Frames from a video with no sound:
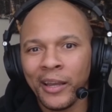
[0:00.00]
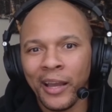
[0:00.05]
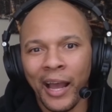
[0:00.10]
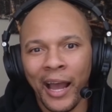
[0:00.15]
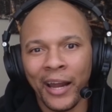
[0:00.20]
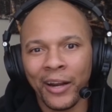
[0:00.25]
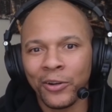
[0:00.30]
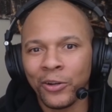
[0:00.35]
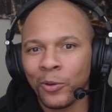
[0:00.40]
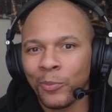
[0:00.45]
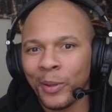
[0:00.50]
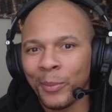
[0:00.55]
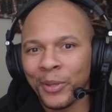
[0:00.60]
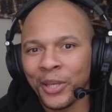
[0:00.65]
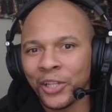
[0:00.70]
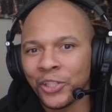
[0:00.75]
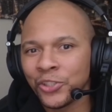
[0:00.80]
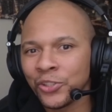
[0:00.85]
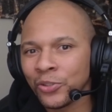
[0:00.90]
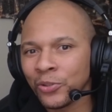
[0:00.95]
I don't know, maybe
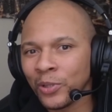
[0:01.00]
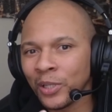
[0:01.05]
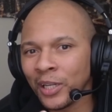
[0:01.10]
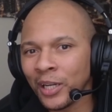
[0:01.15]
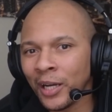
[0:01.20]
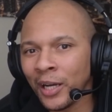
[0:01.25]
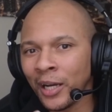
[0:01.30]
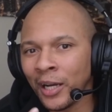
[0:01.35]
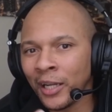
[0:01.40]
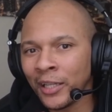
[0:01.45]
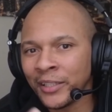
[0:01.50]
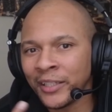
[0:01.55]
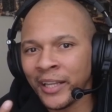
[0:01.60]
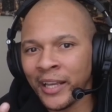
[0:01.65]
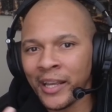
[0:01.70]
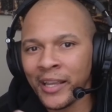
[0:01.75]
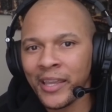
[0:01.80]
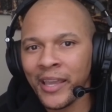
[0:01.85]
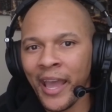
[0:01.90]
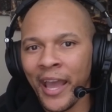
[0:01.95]
get you a
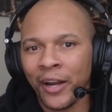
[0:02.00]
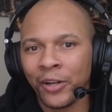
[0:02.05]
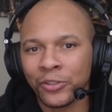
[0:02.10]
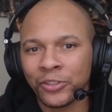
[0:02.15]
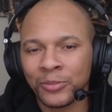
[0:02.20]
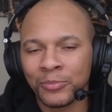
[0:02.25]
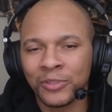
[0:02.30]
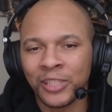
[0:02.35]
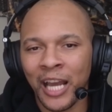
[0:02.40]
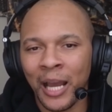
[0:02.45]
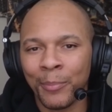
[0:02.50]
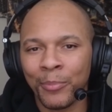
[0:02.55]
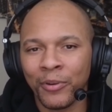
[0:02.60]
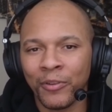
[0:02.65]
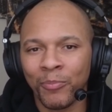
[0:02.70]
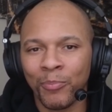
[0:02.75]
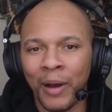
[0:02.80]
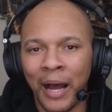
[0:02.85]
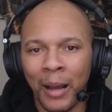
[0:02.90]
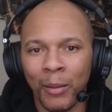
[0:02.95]
dead cat or some type
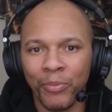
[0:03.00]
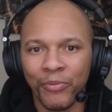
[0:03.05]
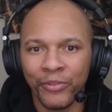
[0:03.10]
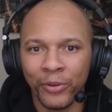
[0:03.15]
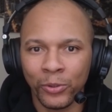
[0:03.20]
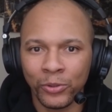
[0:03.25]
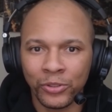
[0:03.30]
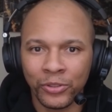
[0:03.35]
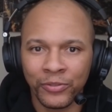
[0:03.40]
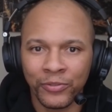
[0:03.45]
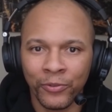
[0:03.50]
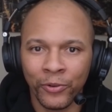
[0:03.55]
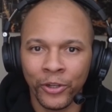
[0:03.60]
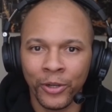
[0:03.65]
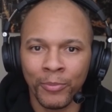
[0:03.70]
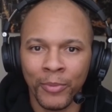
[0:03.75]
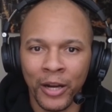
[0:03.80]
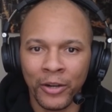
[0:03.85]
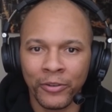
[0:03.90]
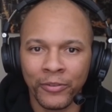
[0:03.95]
of pop filter for your
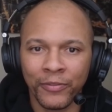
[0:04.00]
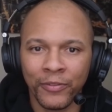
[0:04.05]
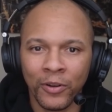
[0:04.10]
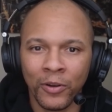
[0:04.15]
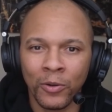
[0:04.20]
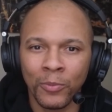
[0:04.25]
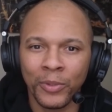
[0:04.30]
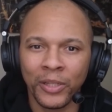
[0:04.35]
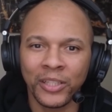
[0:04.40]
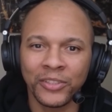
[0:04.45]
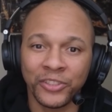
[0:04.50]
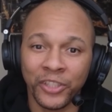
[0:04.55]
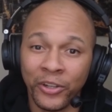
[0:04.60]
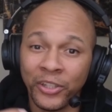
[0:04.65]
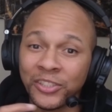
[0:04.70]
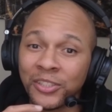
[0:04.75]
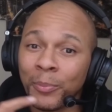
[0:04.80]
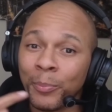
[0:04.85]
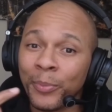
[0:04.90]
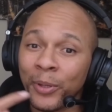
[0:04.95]
microphone, because there
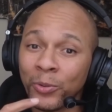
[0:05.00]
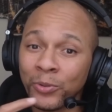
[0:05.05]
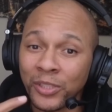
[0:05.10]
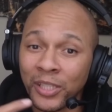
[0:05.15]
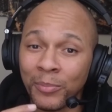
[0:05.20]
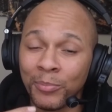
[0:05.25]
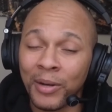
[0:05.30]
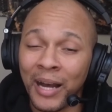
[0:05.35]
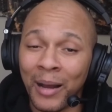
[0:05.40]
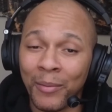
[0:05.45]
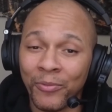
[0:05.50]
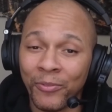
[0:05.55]
is a built-in pop